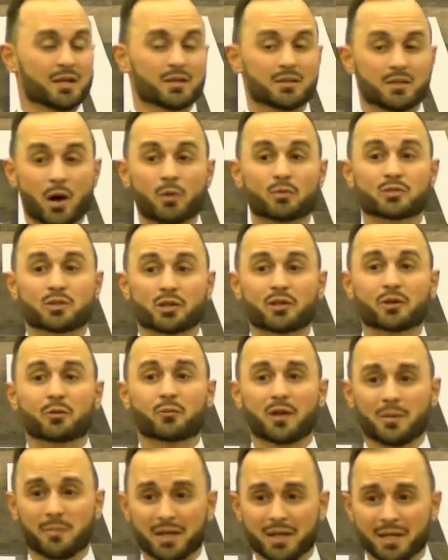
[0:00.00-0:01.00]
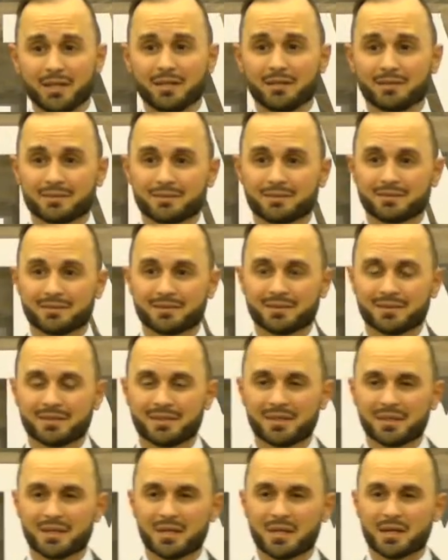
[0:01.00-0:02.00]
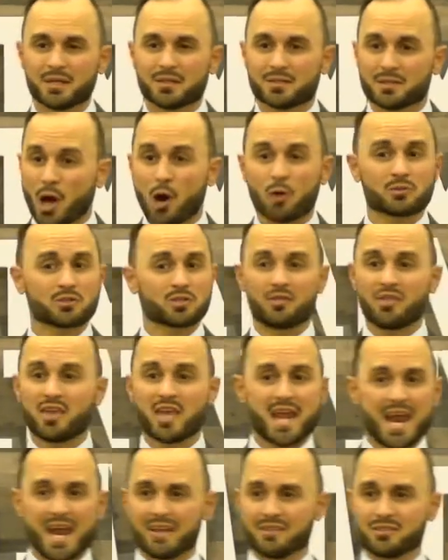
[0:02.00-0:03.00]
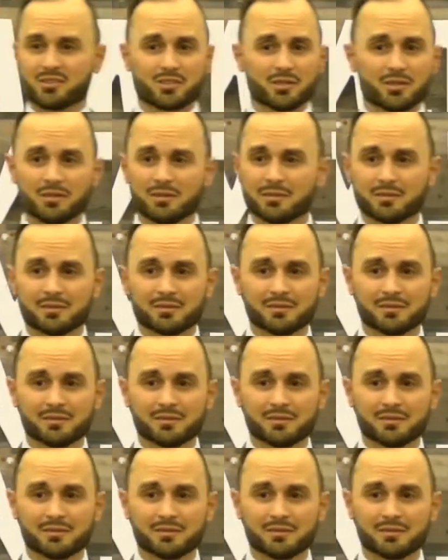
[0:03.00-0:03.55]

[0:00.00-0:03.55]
No to the remedy? No to the answer?